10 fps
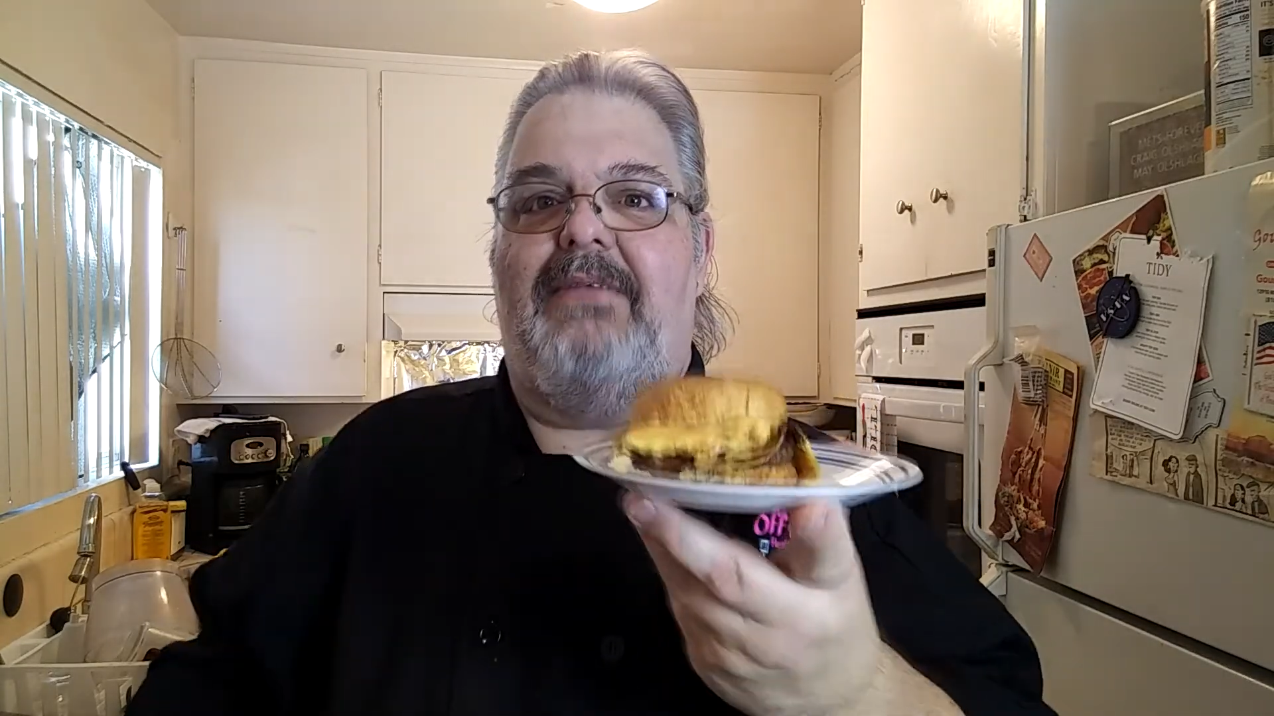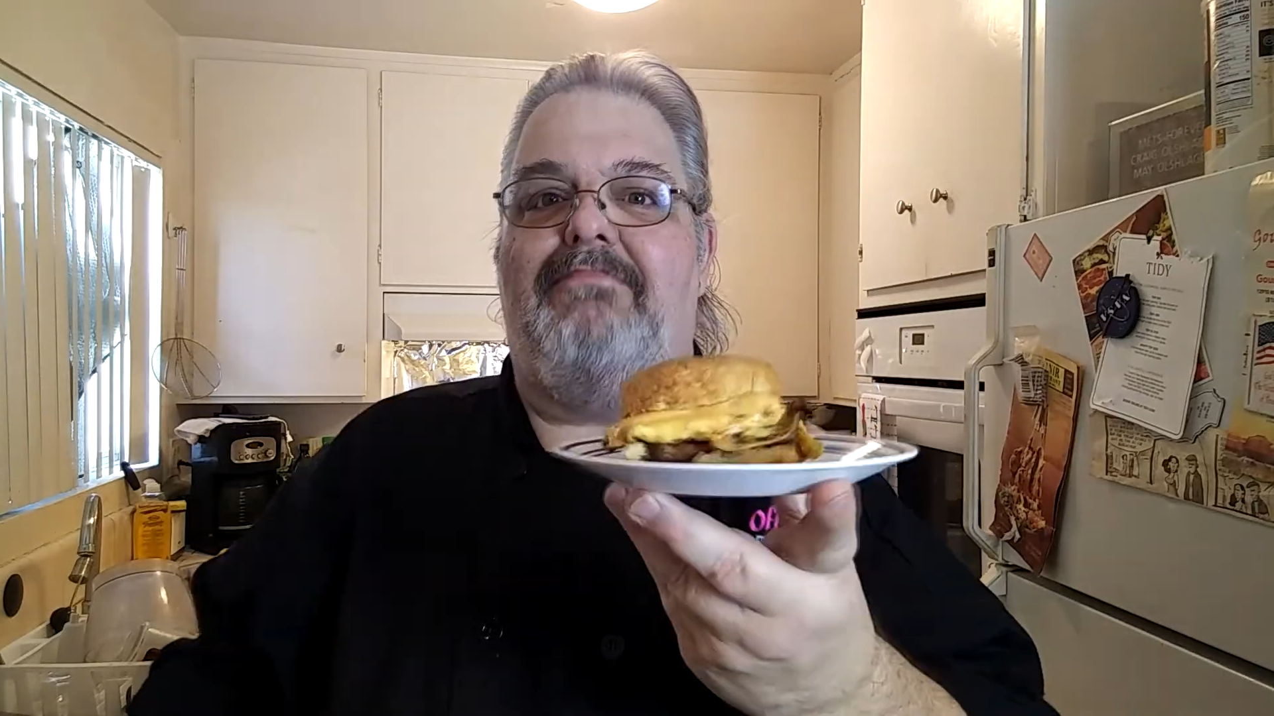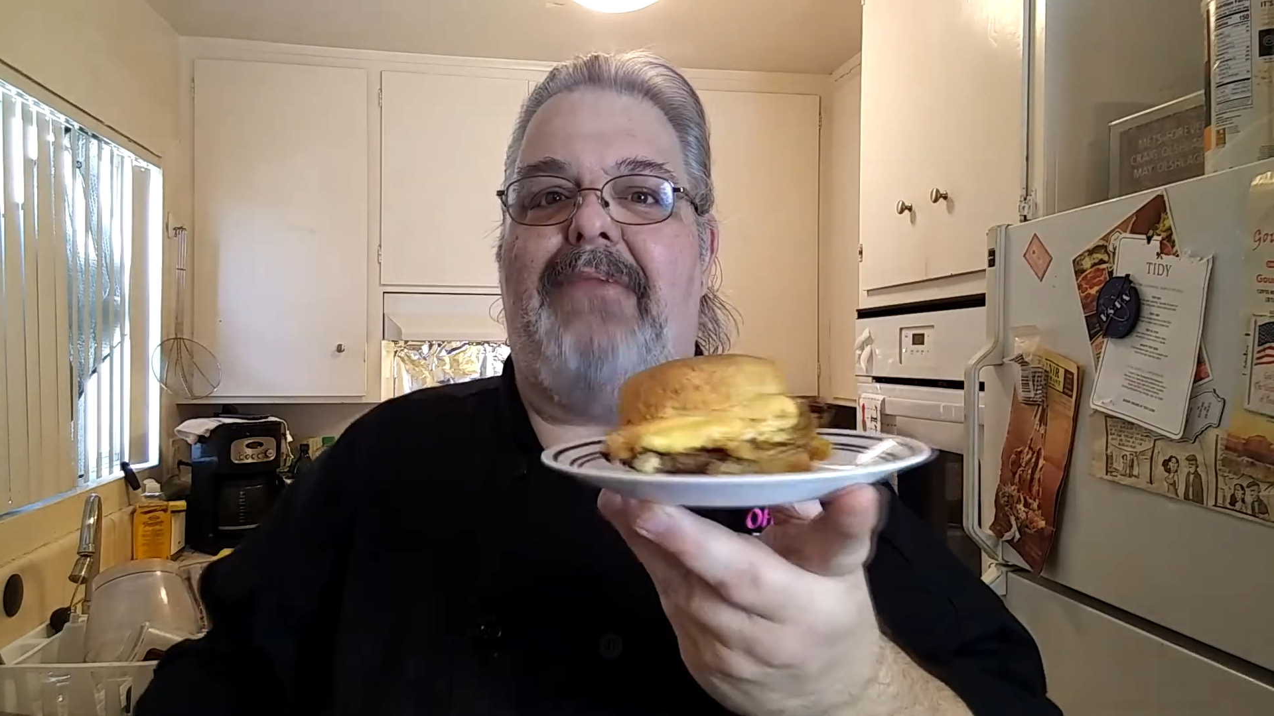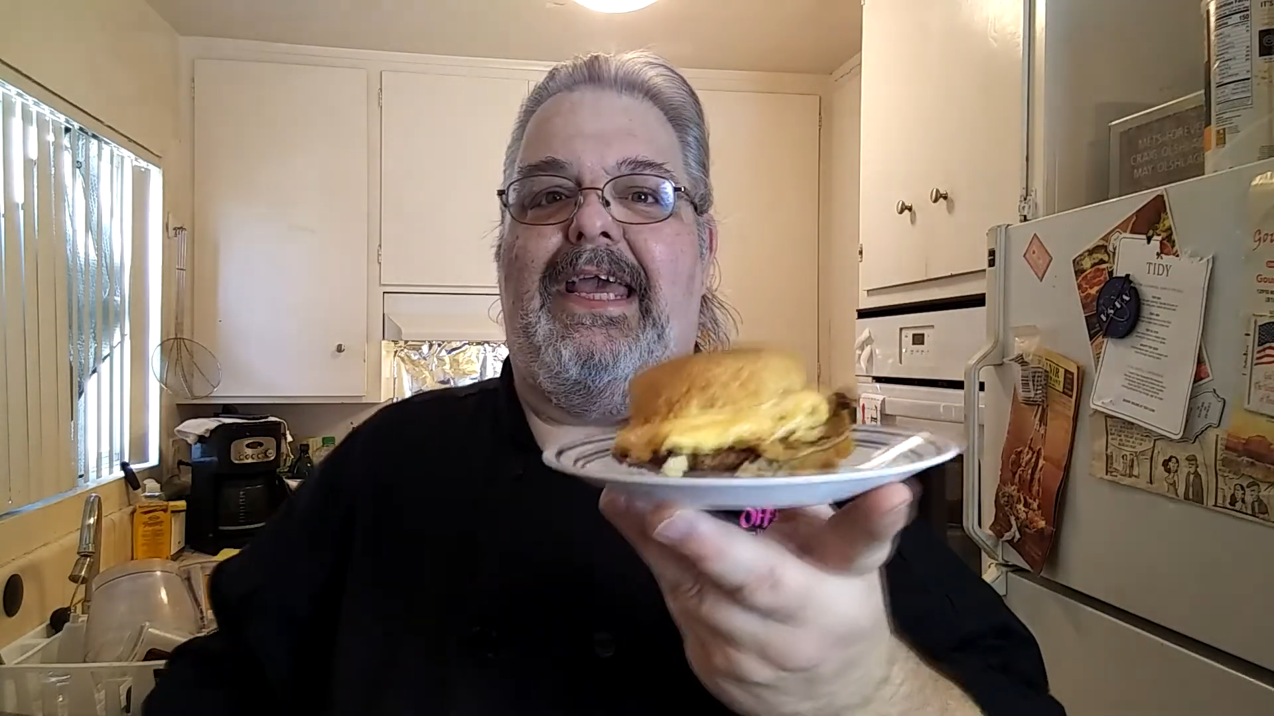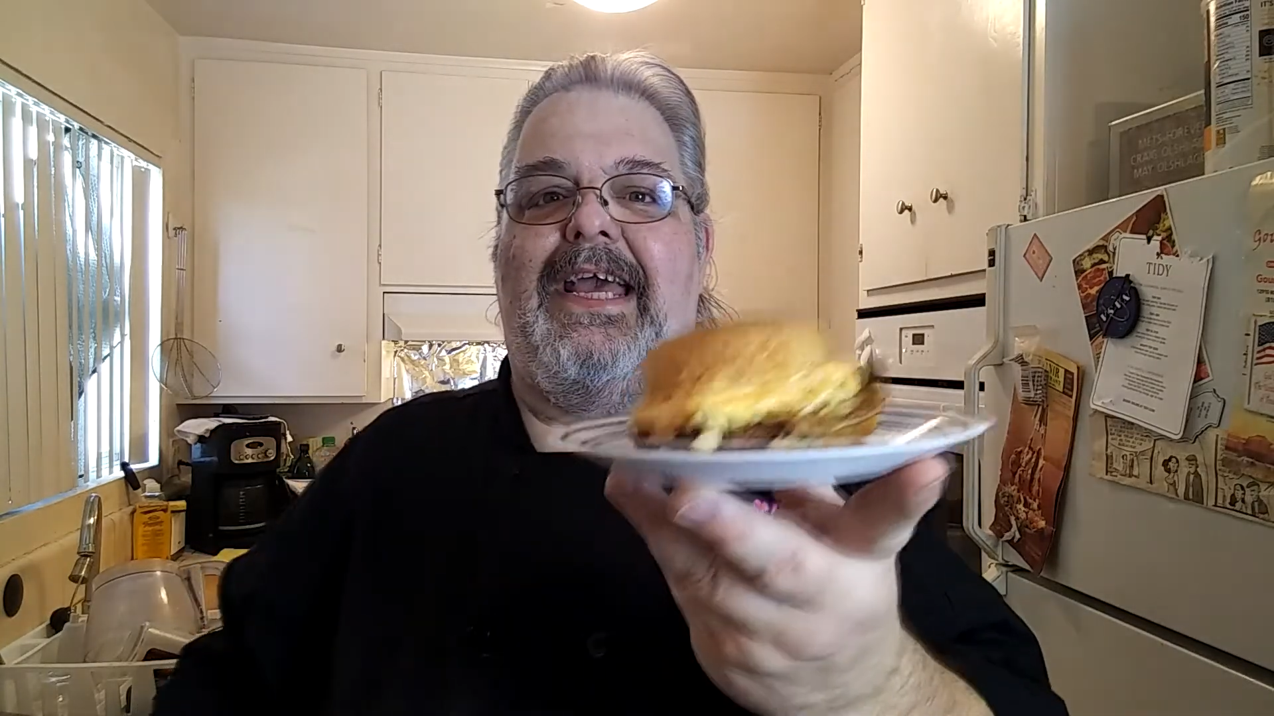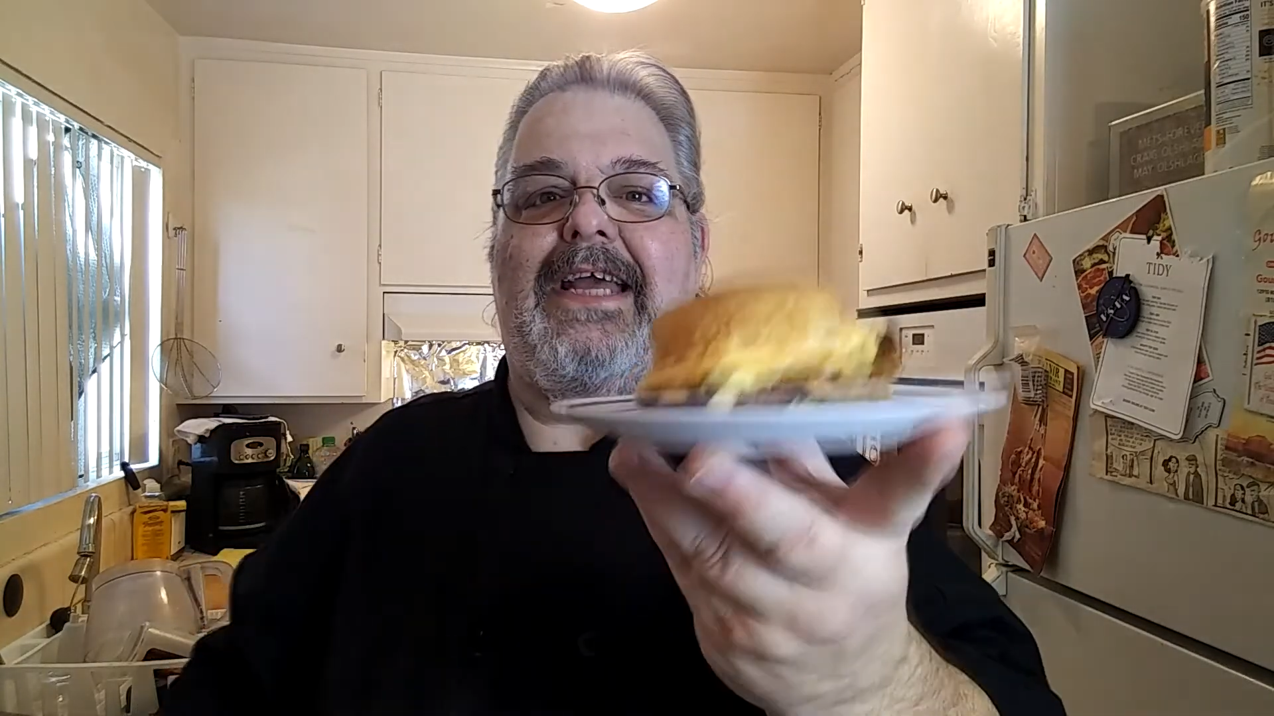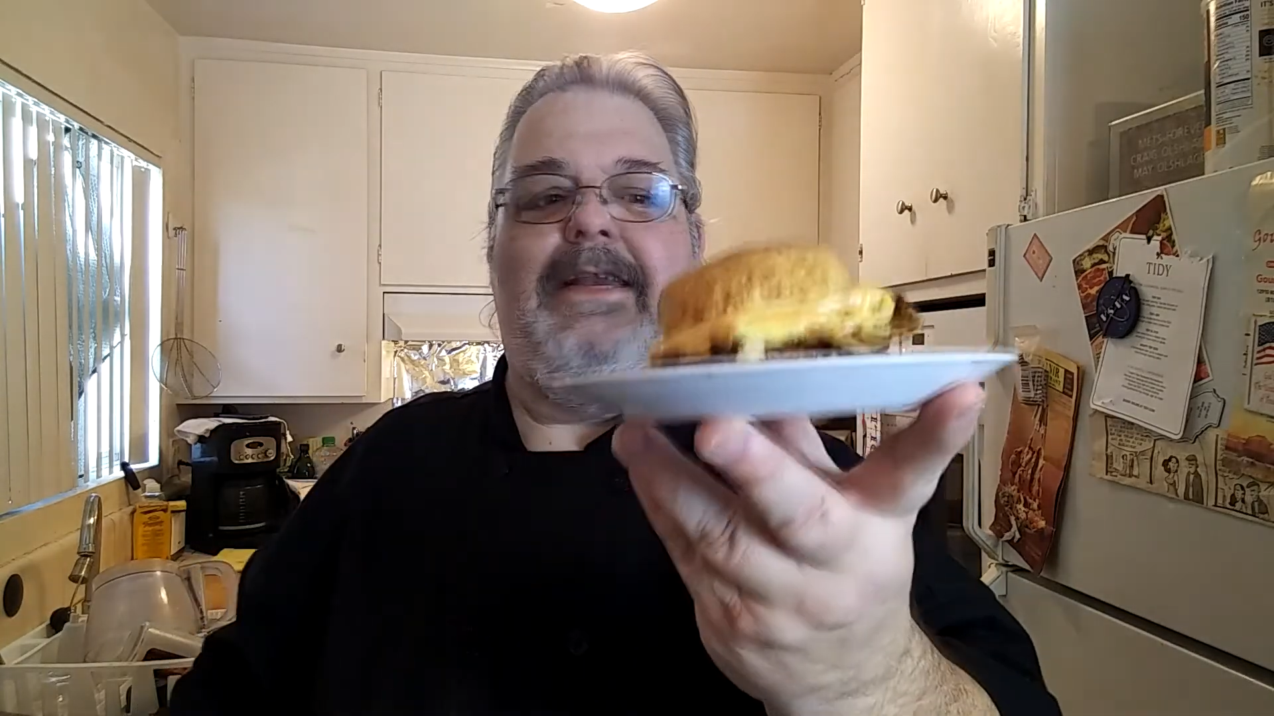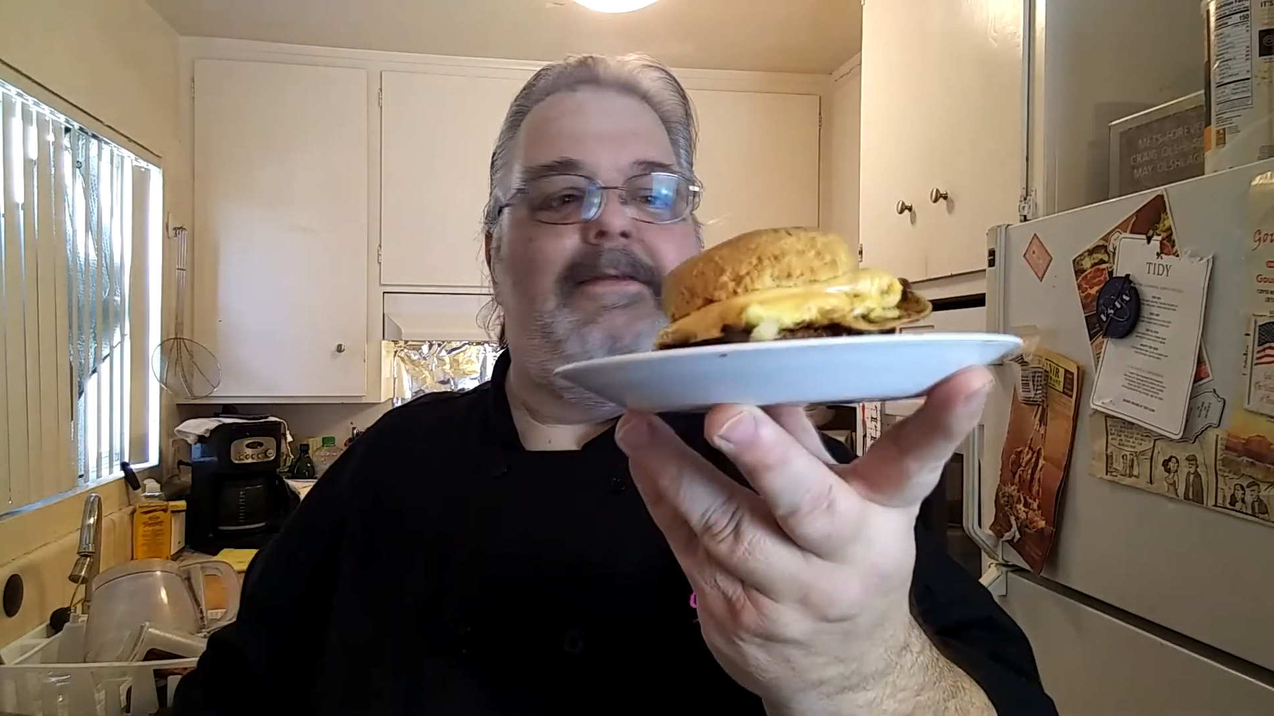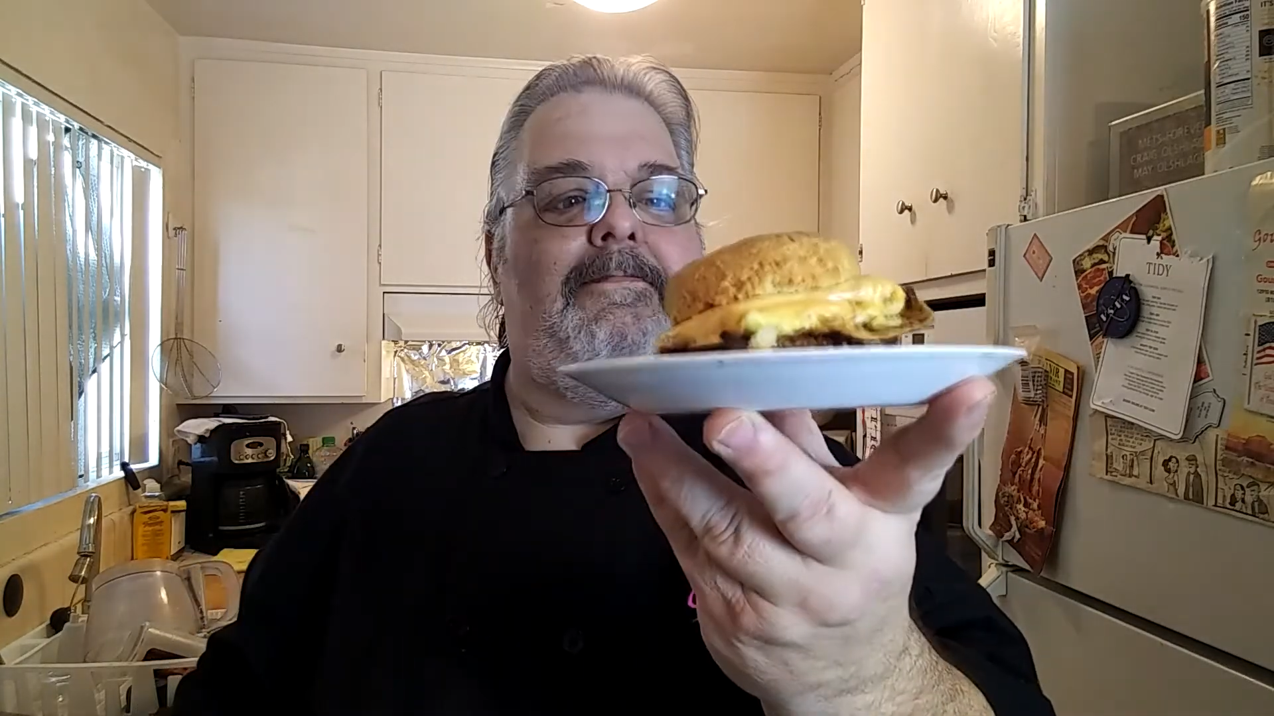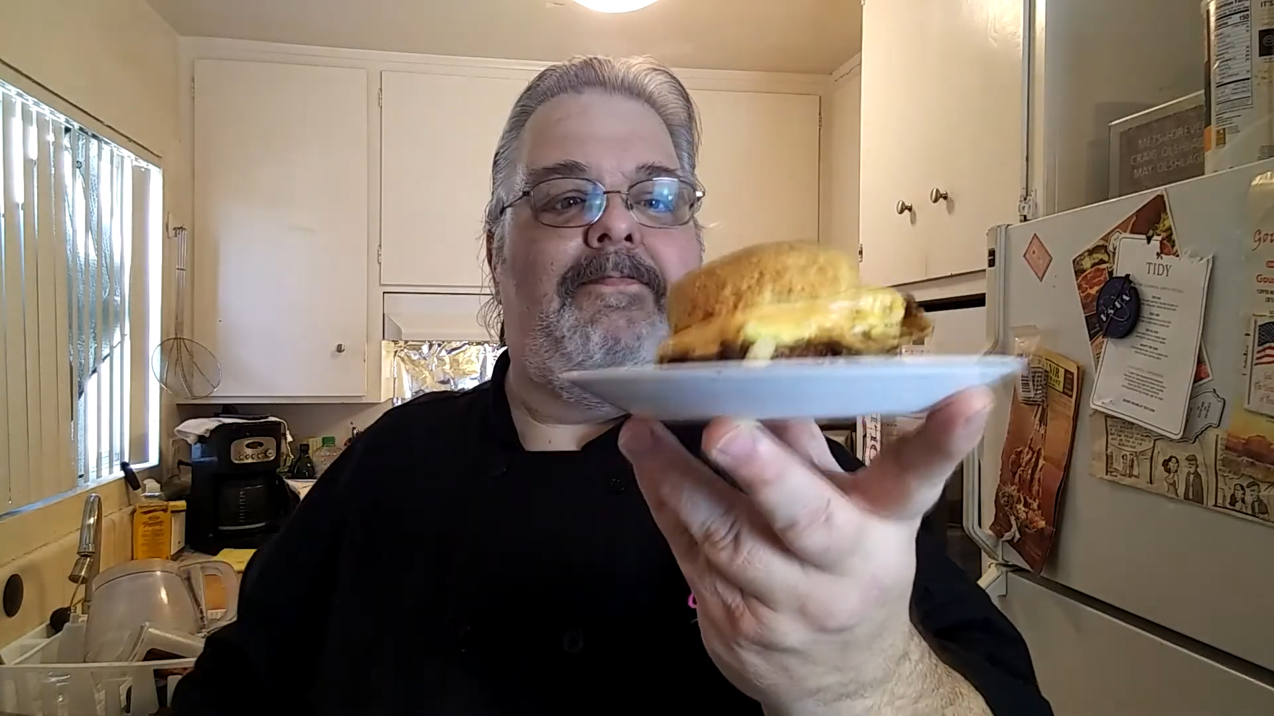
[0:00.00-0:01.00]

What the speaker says: Man,